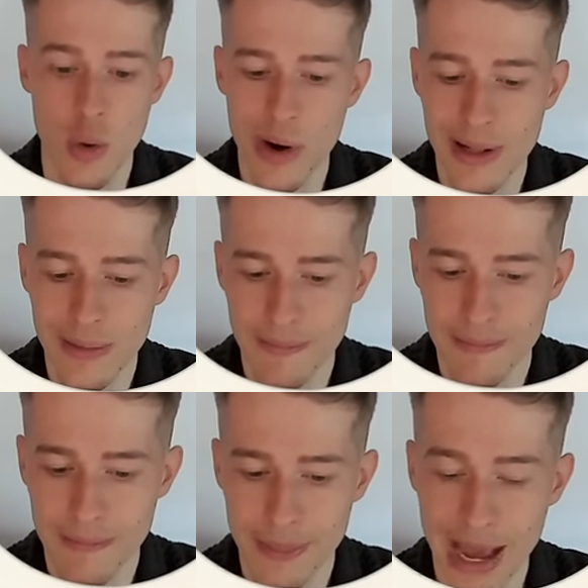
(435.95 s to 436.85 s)
Well,
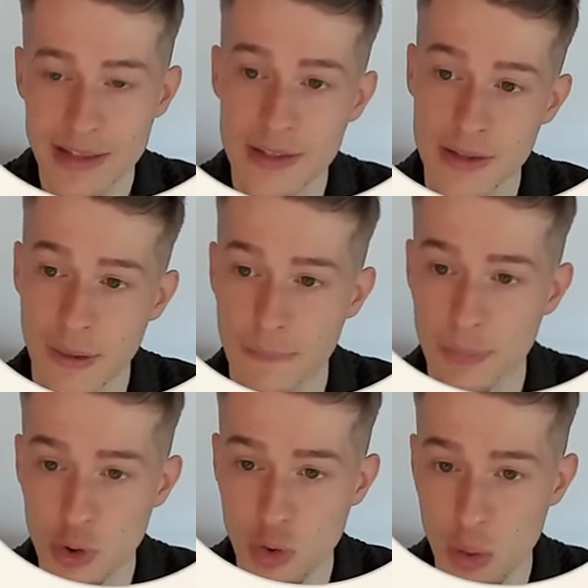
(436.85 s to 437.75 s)
that's
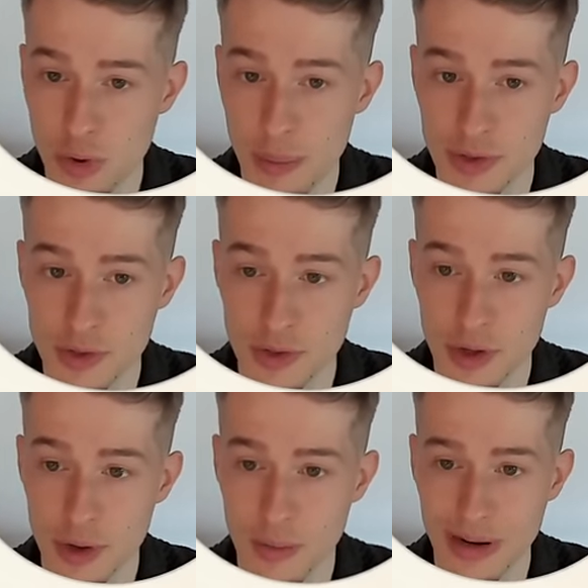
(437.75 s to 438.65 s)
the wrong premise,
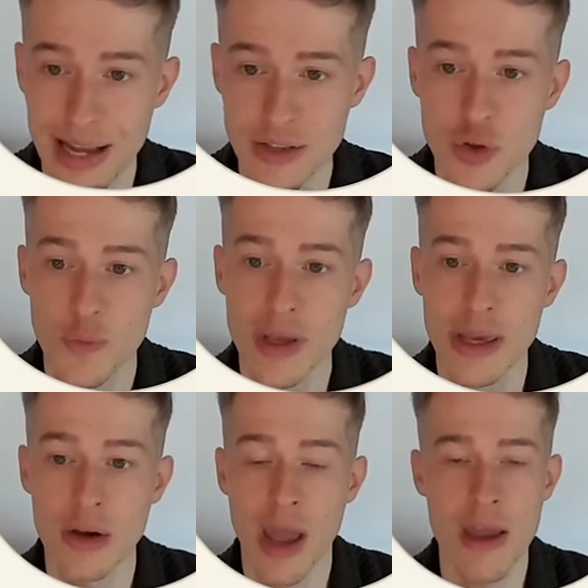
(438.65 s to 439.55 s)
right? That's you
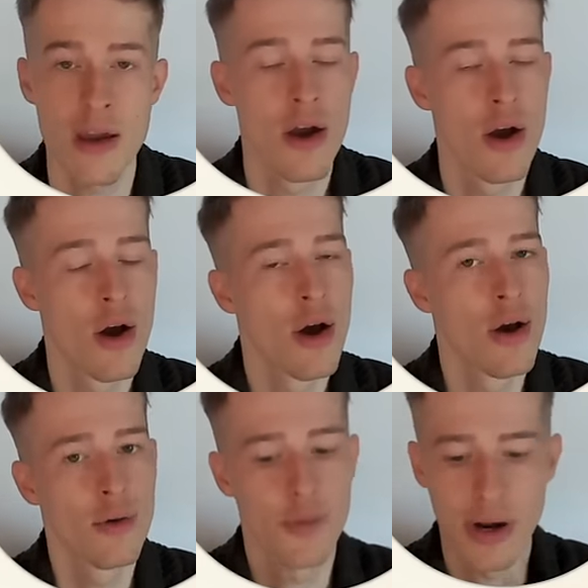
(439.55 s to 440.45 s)
thinking, okay,
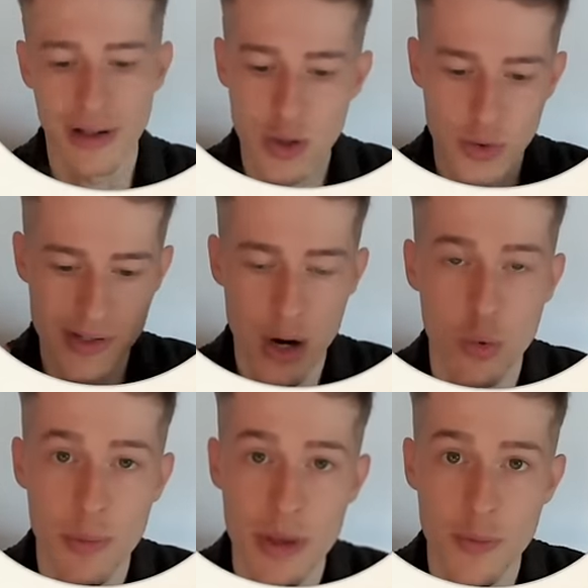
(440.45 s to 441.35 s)
finally your desire
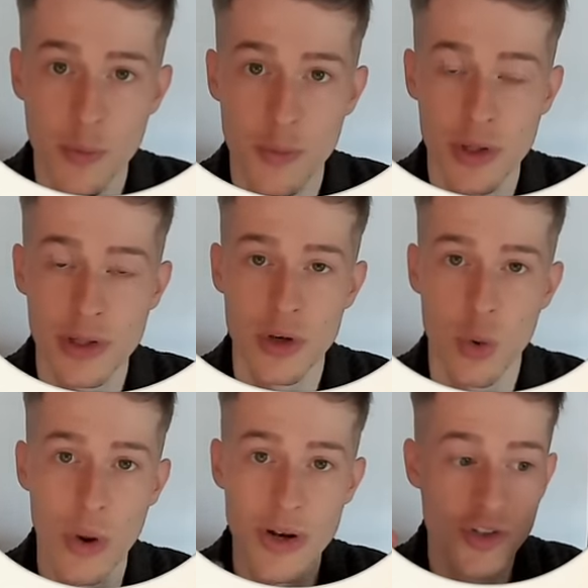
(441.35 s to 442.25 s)
will be fulfilled
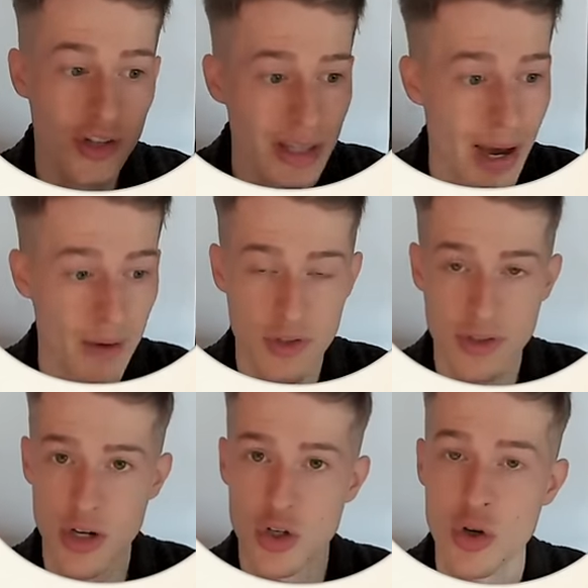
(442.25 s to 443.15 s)
when you see the
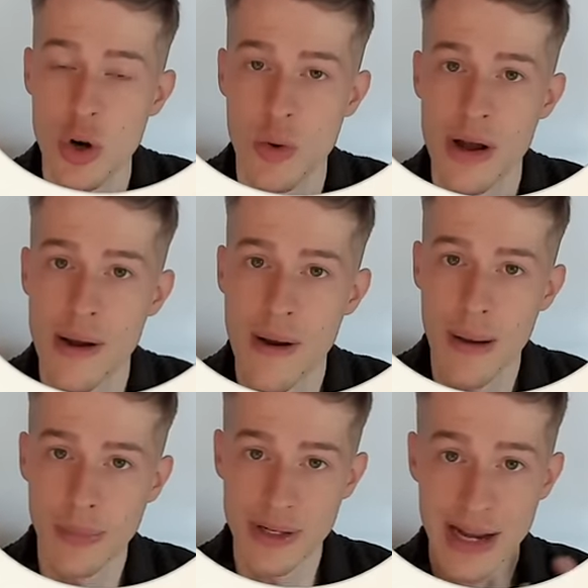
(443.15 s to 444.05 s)
manifestation. No,
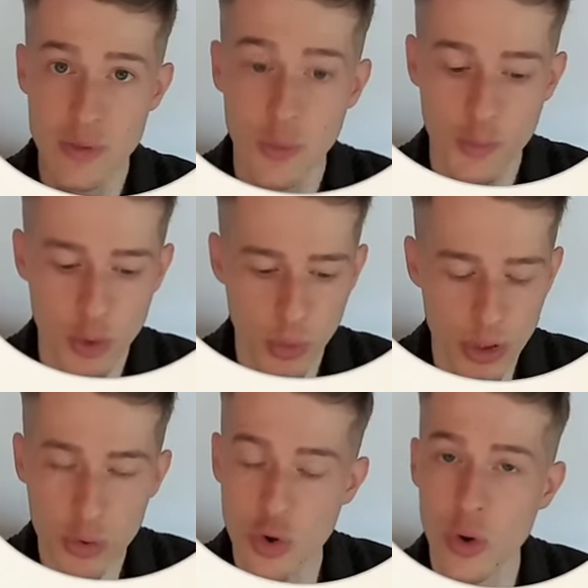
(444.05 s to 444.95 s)
the desire is fulfilled when
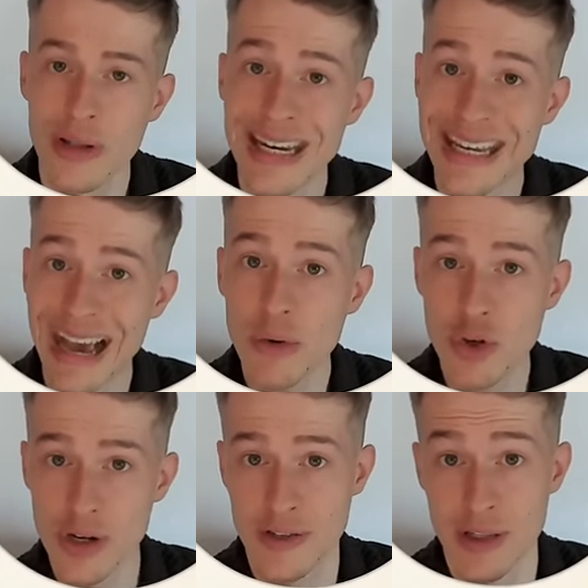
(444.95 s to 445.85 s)
you internally
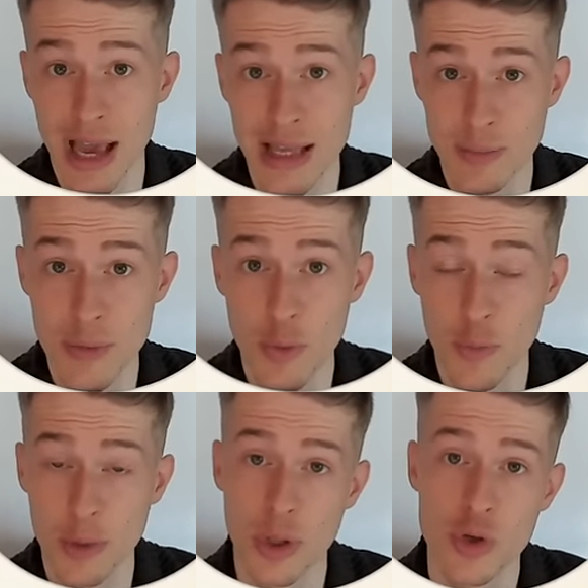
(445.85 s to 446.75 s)
encounter as being
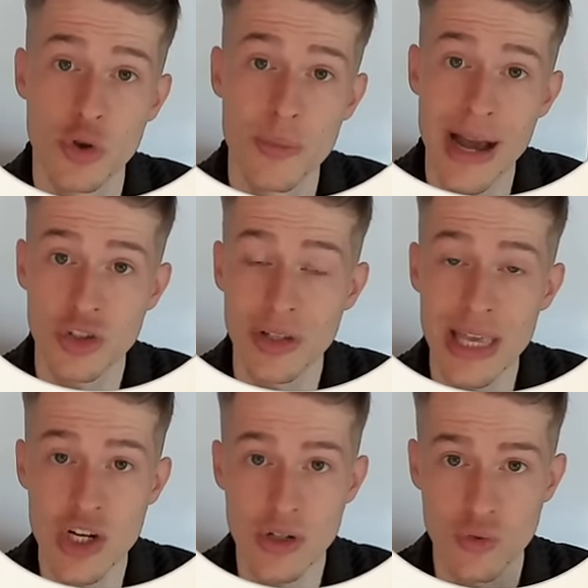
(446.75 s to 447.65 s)
fulfilled, because your
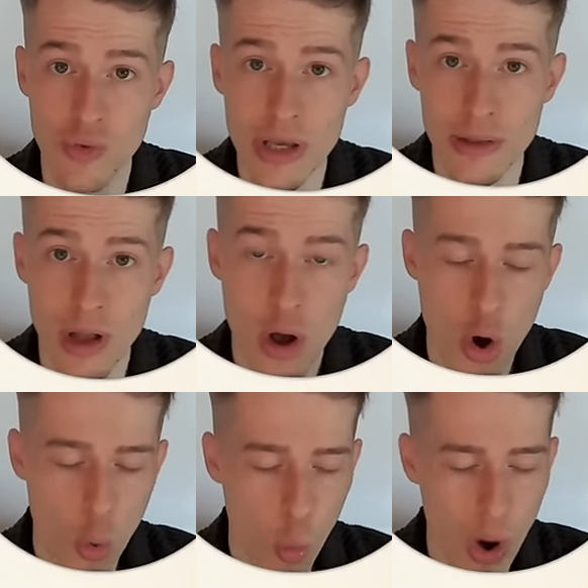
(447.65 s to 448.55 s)
imagination is real.
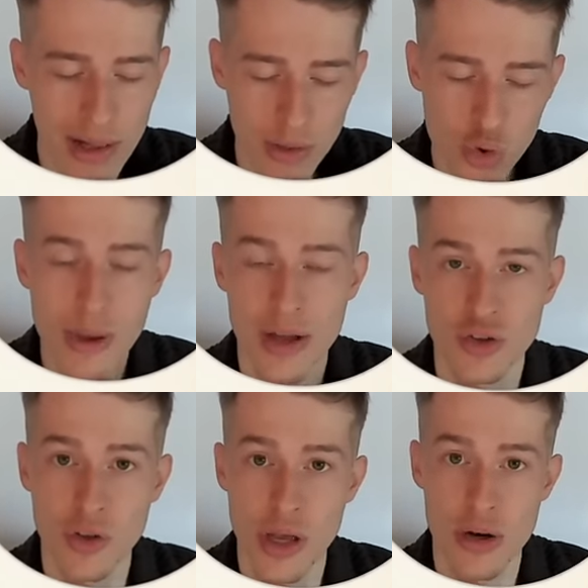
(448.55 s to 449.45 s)
While you
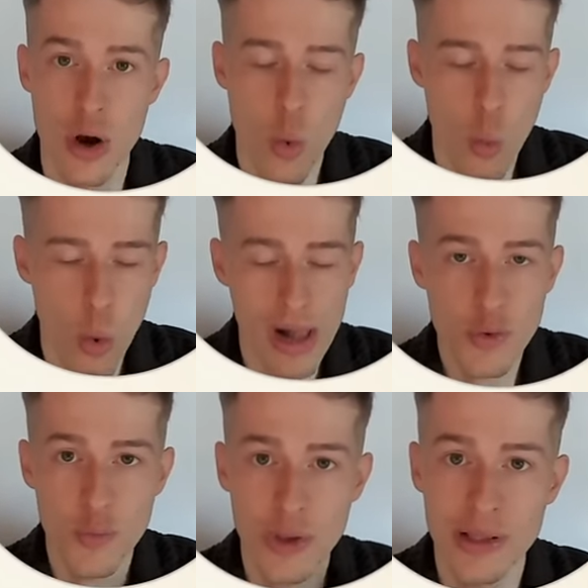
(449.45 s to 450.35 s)
imagine that, while
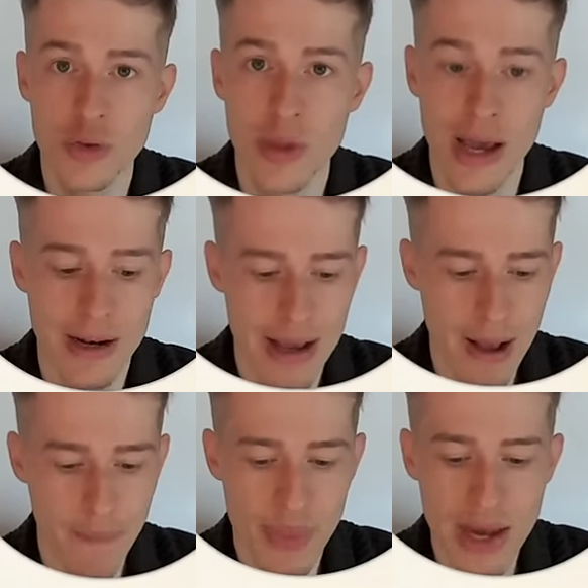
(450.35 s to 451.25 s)
you feel into that,
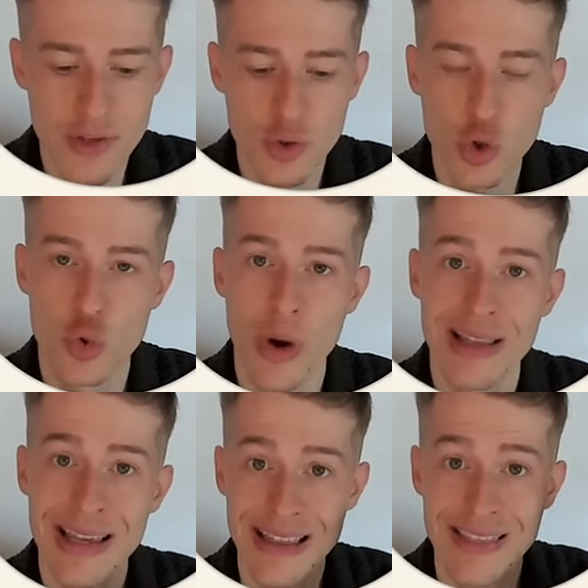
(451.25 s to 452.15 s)
that is you
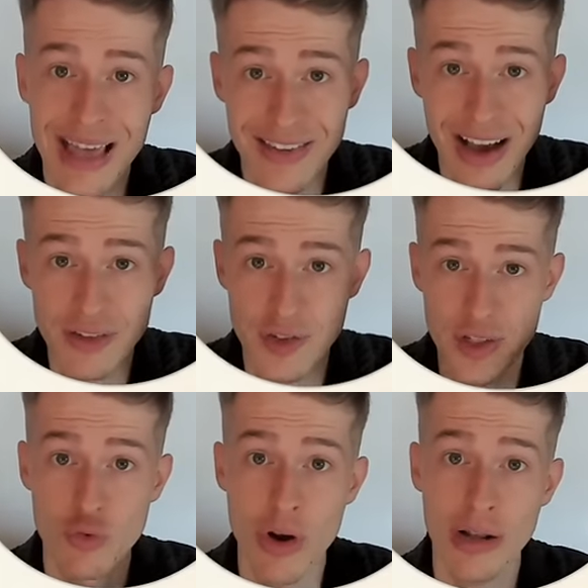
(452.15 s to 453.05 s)
dwelling in that
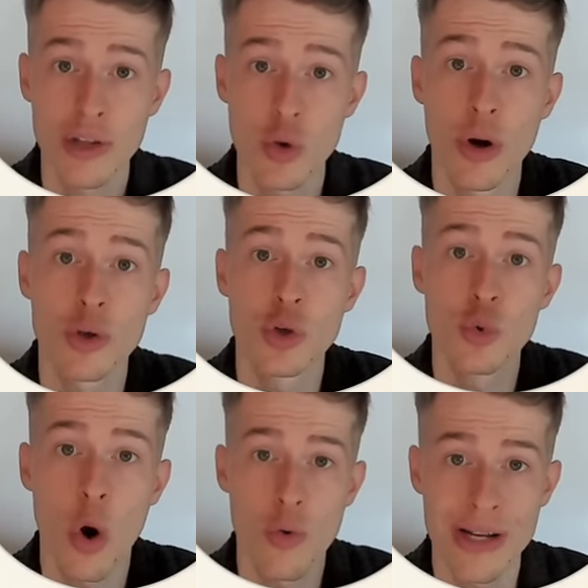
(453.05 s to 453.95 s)
unseen reality where you
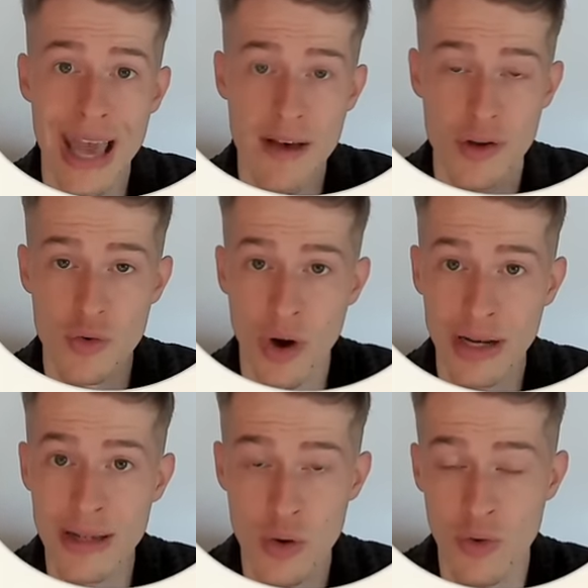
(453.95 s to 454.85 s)
do already have it
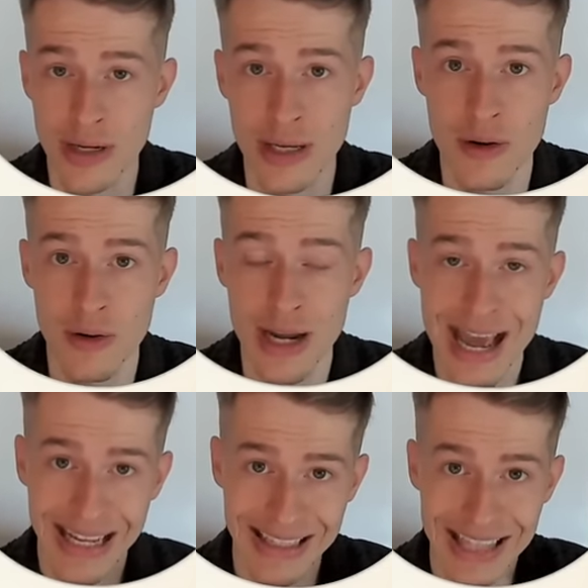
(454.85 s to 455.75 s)
right now, right here.
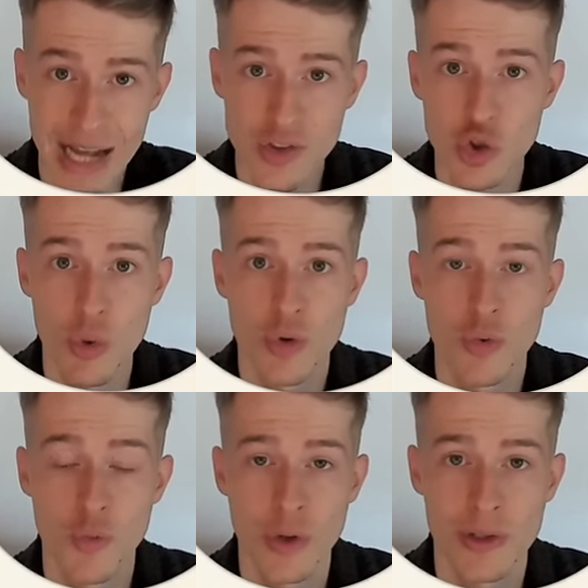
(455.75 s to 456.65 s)
That's the wish
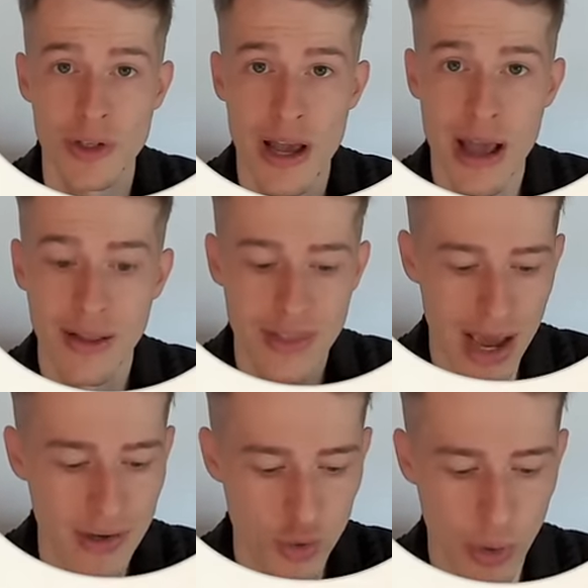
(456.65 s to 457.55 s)
fulfilled.
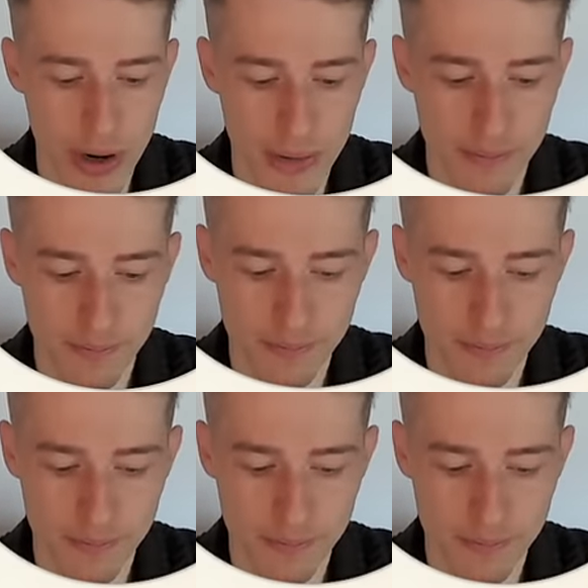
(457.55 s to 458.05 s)
That is where,